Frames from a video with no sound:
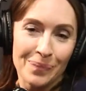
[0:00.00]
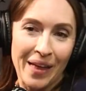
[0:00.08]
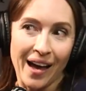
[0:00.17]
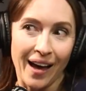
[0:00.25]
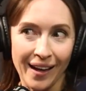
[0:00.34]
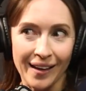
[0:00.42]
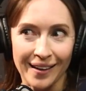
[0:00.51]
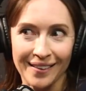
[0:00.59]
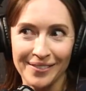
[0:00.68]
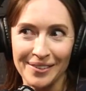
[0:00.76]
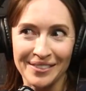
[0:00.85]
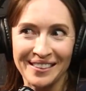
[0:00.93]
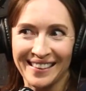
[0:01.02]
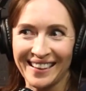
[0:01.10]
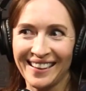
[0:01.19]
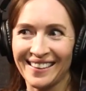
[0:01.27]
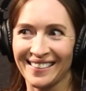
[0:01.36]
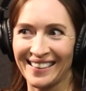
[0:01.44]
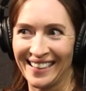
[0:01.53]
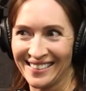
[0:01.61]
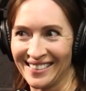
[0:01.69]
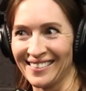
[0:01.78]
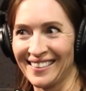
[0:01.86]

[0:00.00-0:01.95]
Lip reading: "Hi, what were you thinking on that turn?"